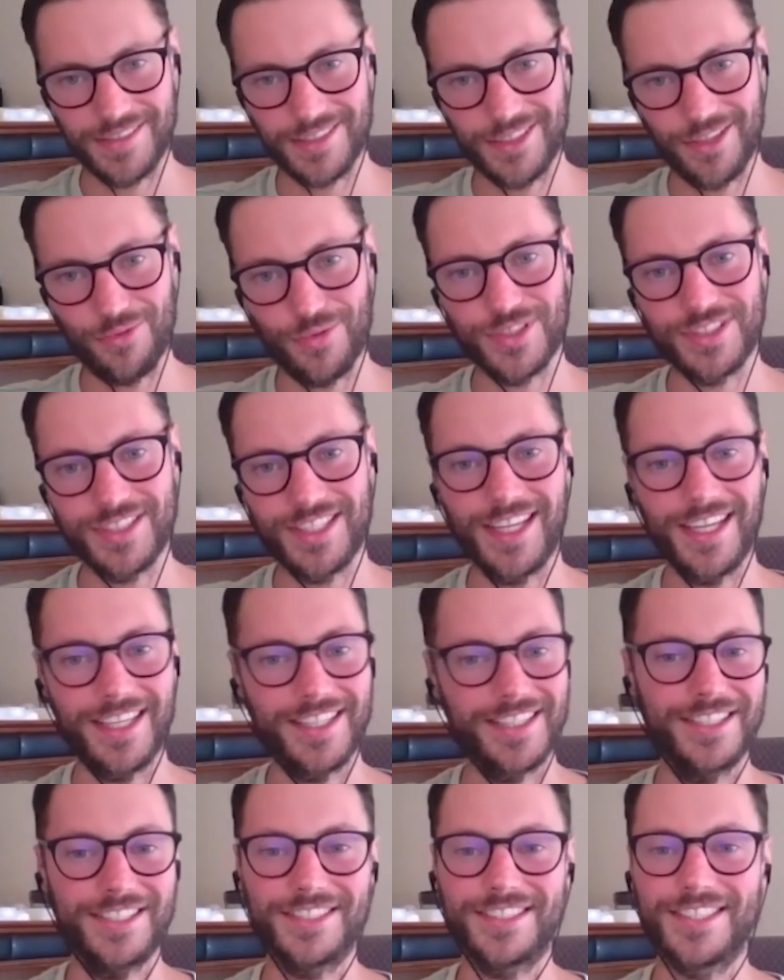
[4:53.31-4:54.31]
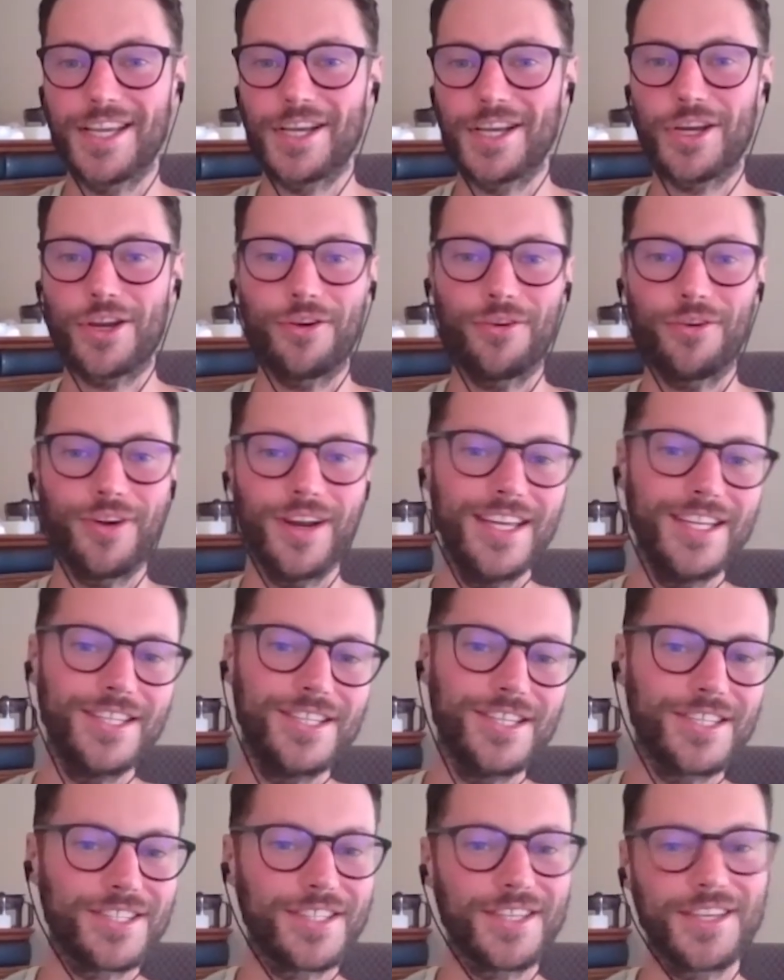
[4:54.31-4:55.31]
So it wasn't like this
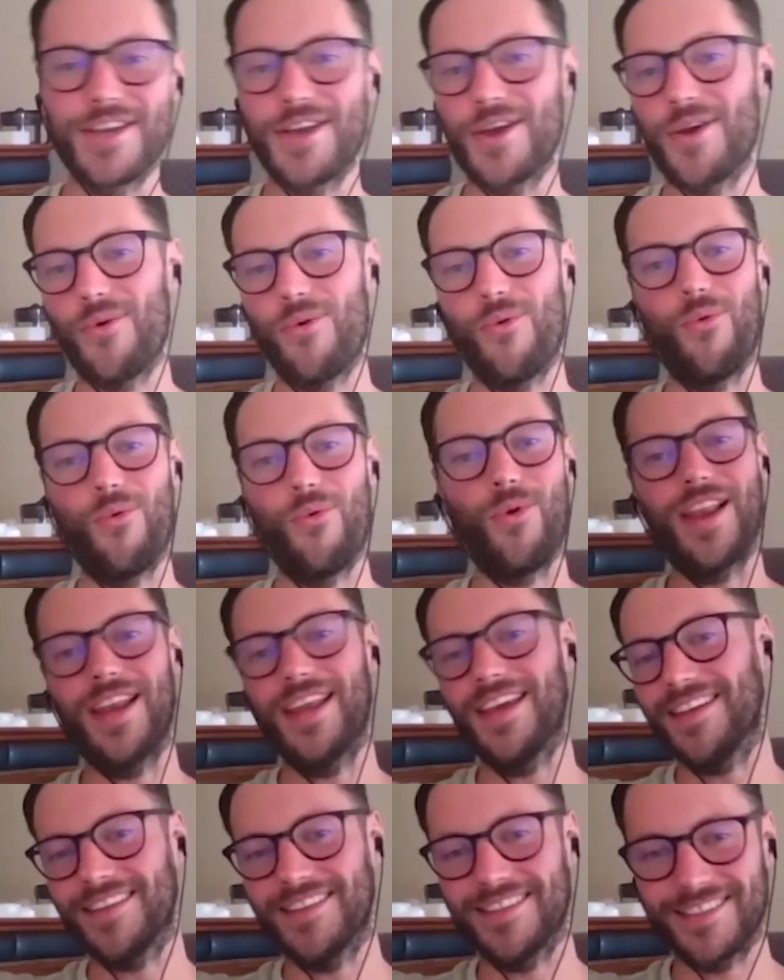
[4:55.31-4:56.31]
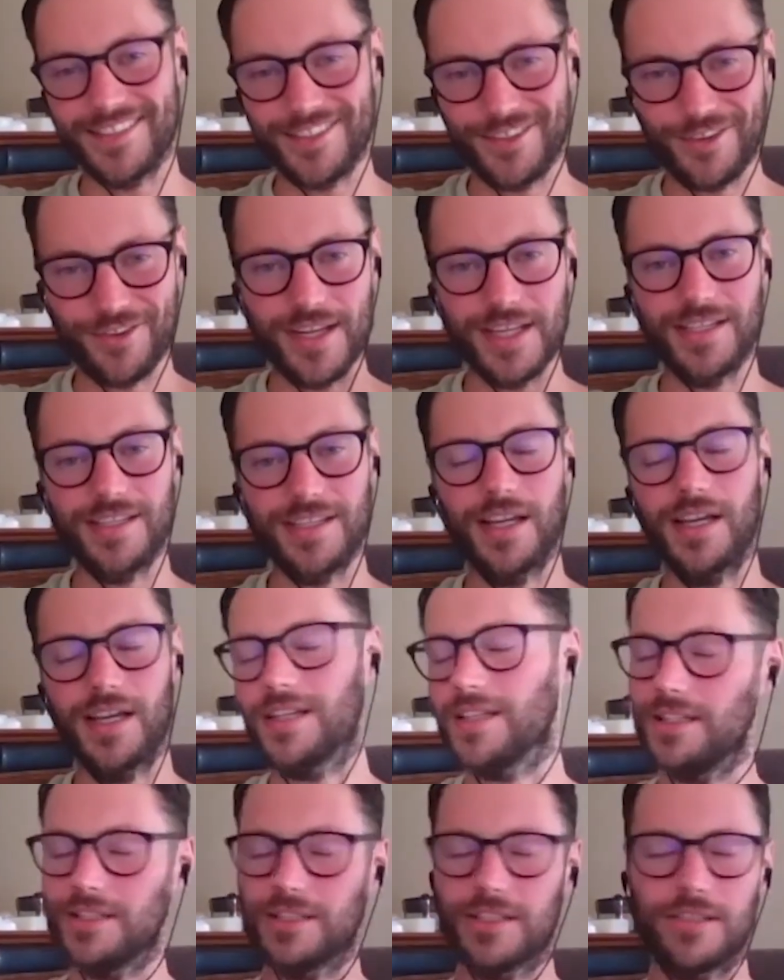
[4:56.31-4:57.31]
courageous, willing surrender,
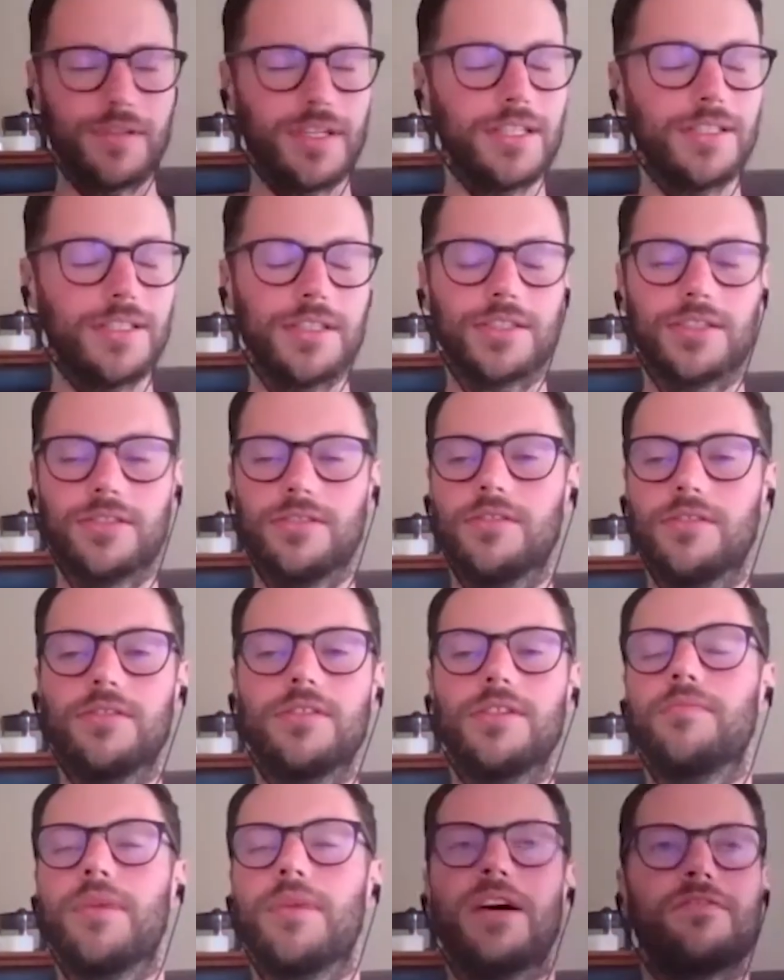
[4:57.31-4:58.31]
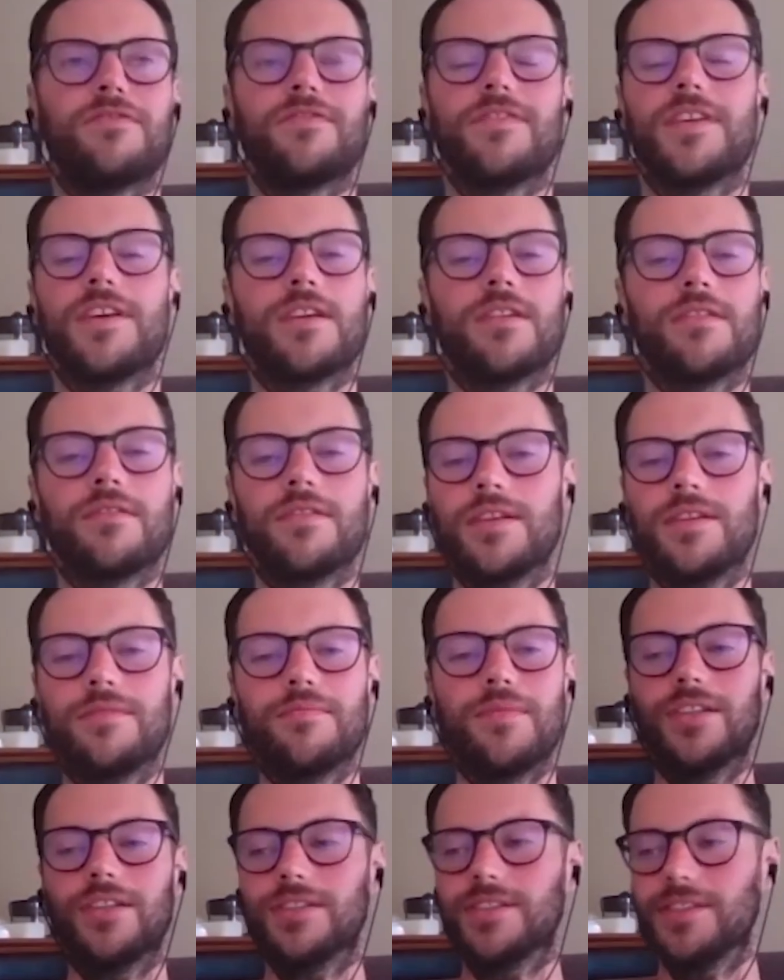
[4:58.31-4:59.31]
like I surrender to all of my fear and
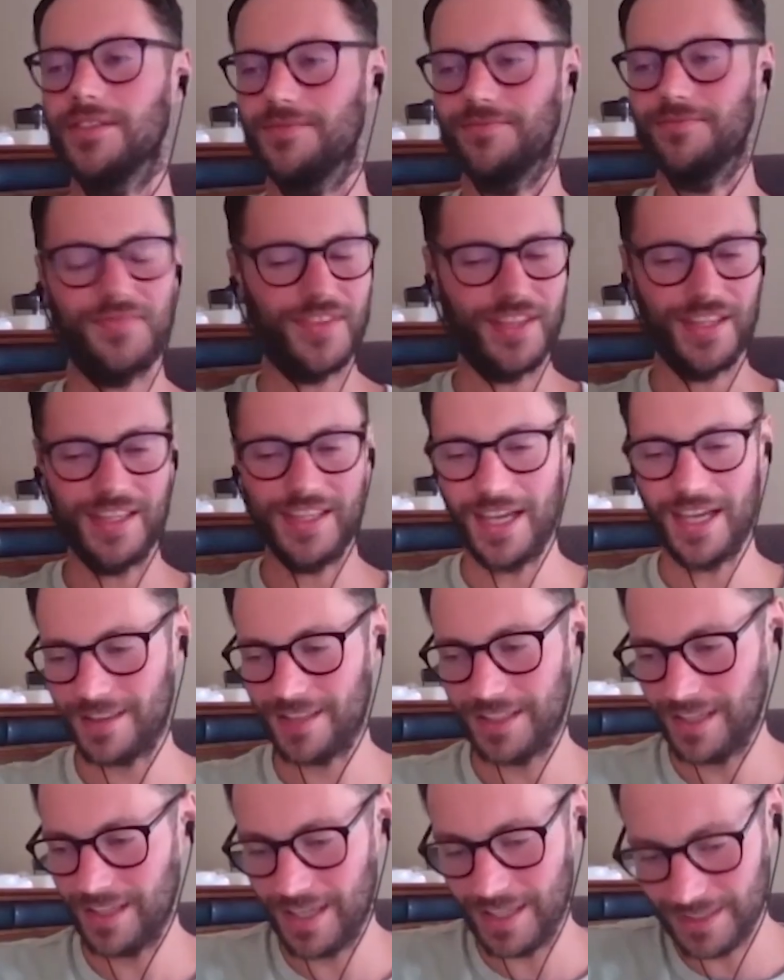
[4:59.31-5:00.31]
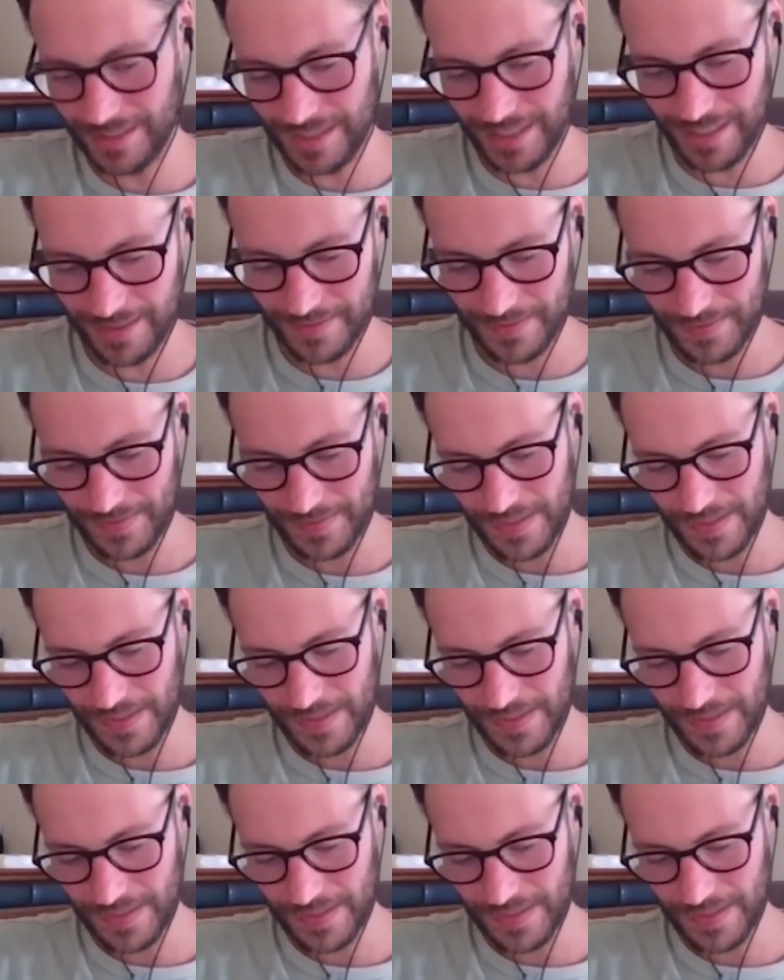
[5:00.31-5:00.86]
emotion. Nothing like that.